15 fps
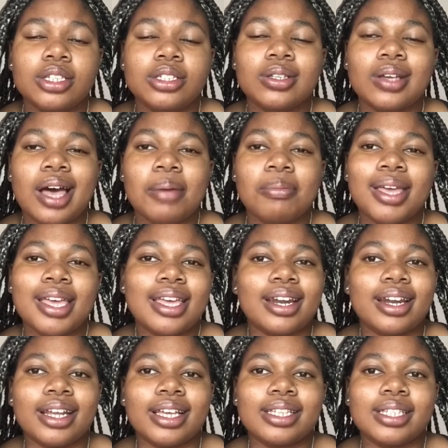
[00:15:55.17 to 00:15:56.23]
So I make it
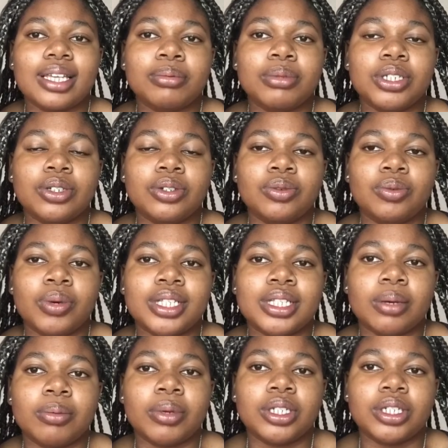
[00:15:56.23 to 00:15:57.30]
an exception when
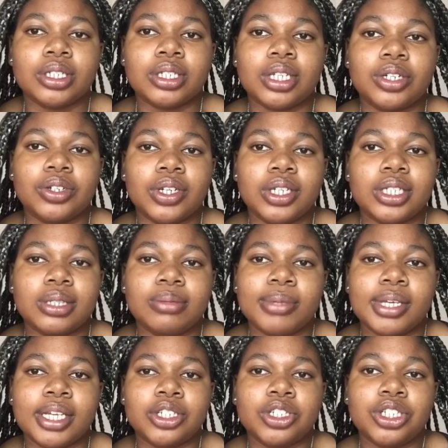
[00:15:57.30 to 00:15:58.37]
someone just addresses
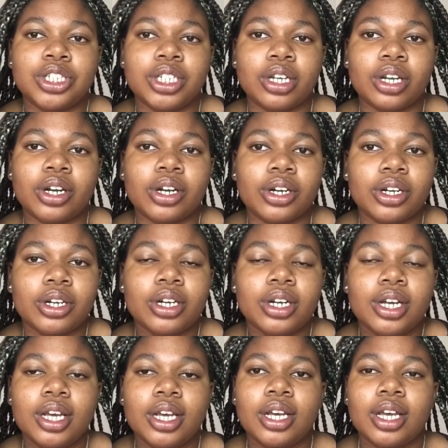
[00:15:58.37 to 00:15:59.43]
me as she her.
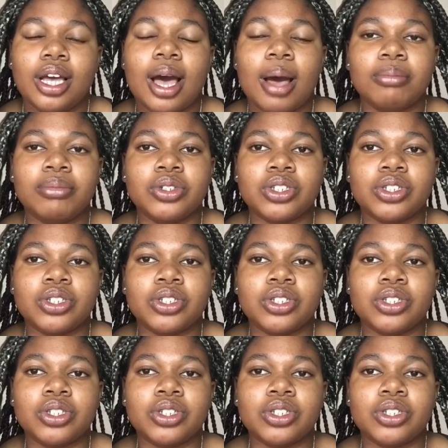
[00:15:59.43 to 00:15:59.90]
I'm